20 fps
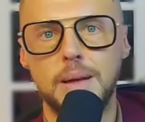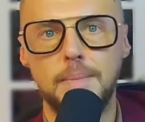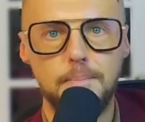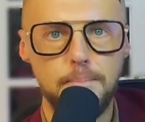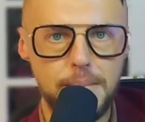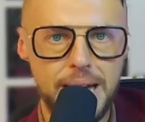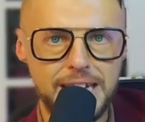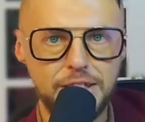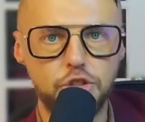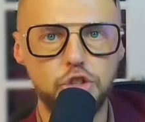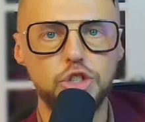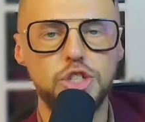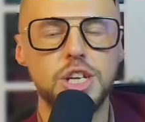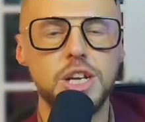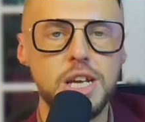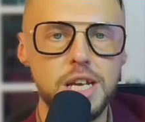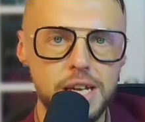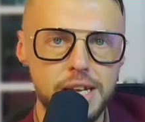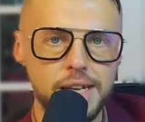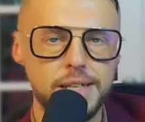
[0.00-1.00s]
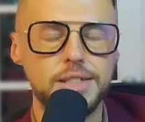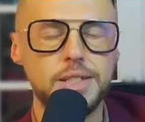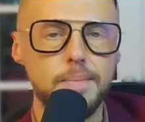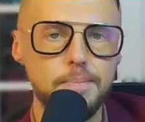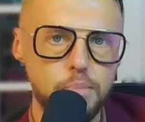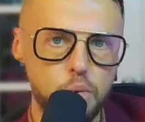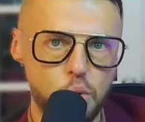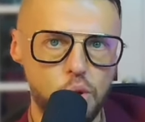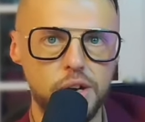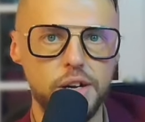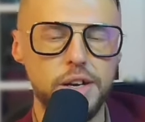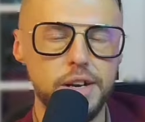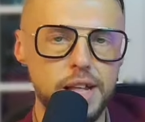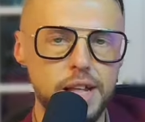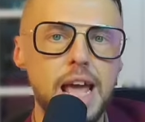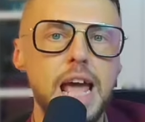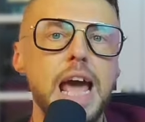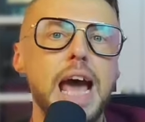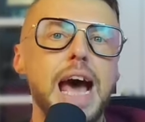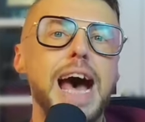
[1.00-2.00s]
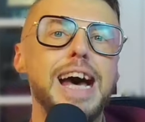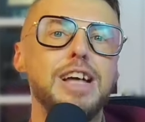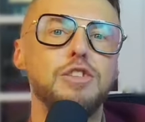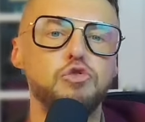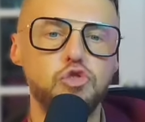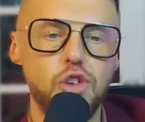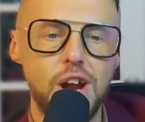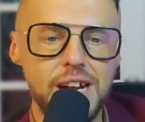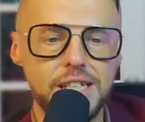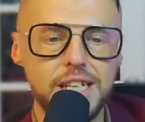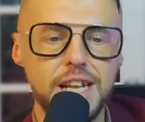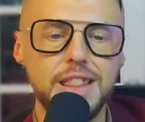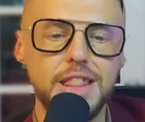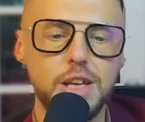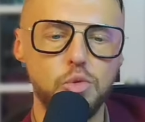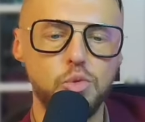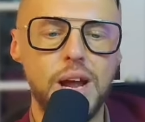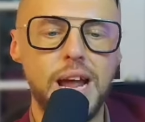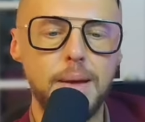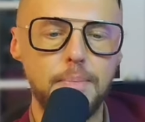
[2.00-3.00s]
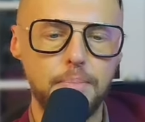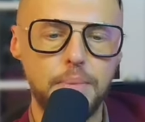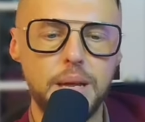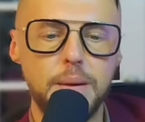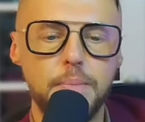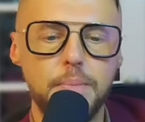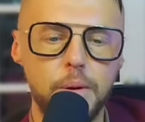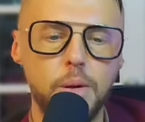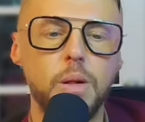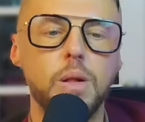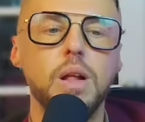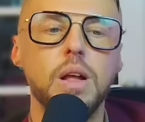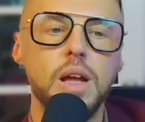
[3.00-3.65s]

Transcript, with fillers: Messaging is important. Attracting the right people